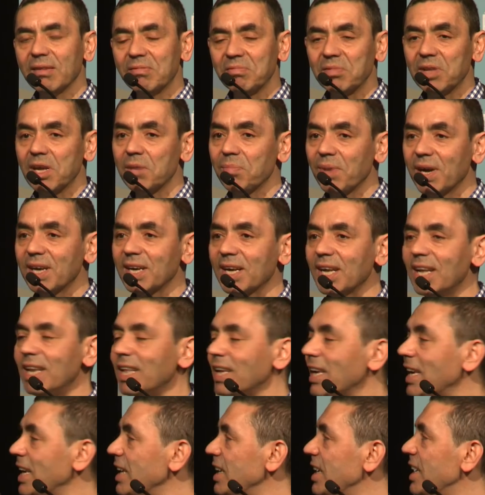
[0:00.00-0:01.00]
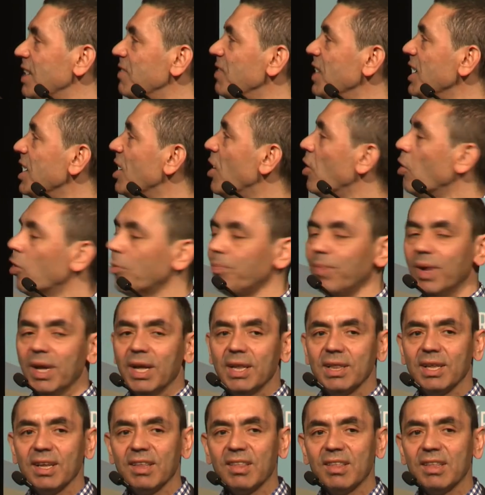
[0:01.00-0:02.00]
Thereby really giving hope
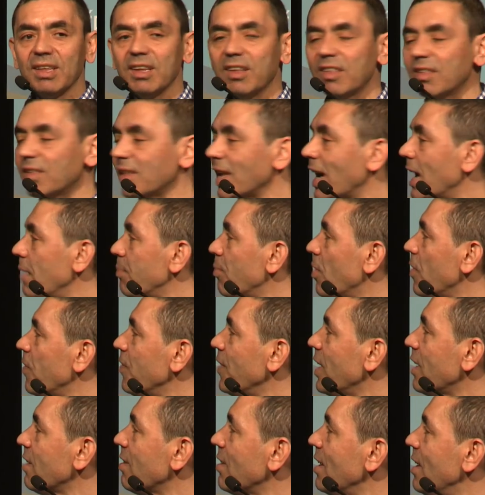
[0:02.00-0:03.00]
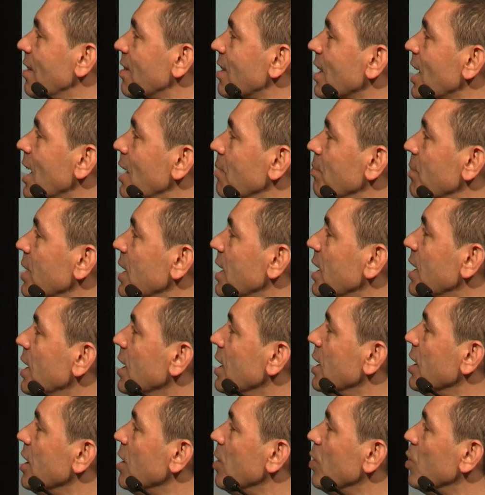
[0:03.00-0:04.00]
that this type of vaccines can be
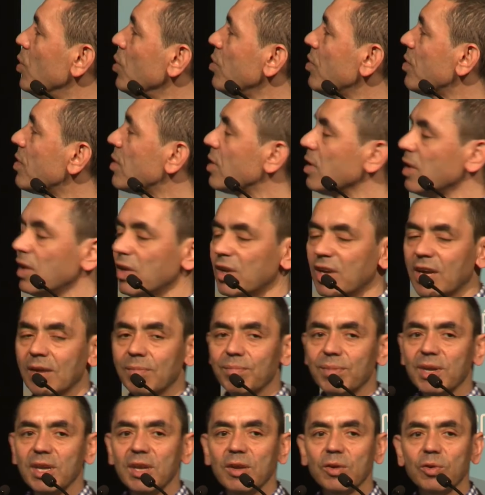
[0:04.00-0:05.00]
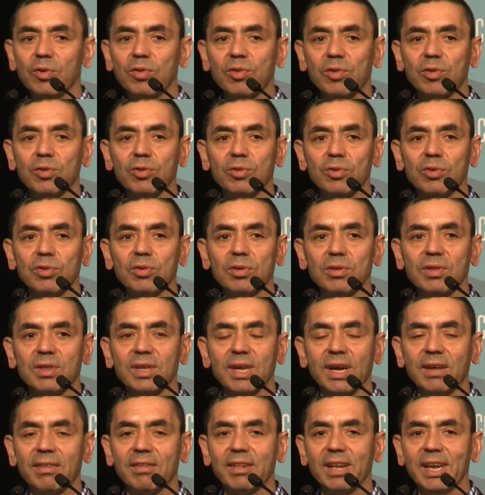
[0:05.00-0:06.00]
used to
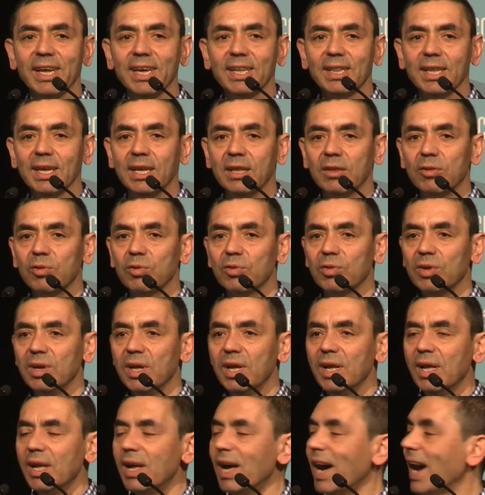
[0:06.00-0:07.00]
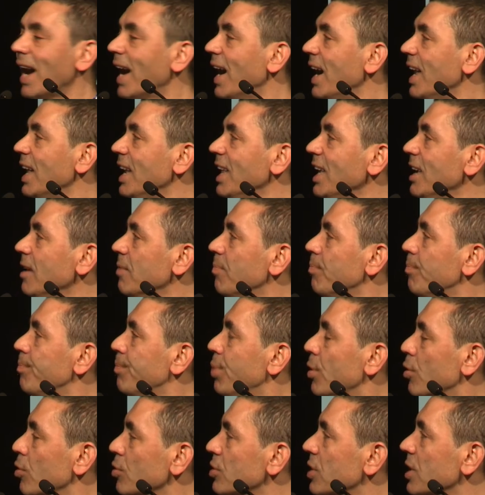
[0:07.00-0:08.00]
translate into highly
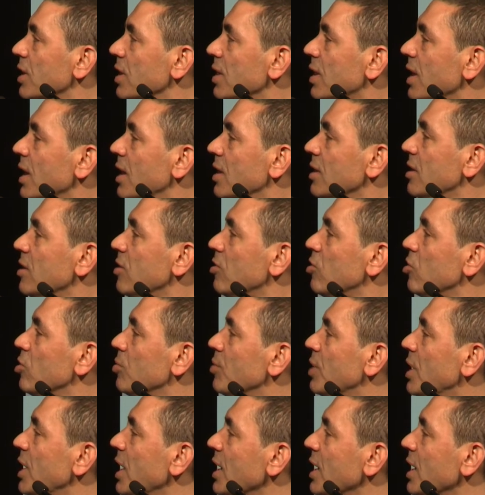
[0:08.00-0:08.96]
potent anti-tumoral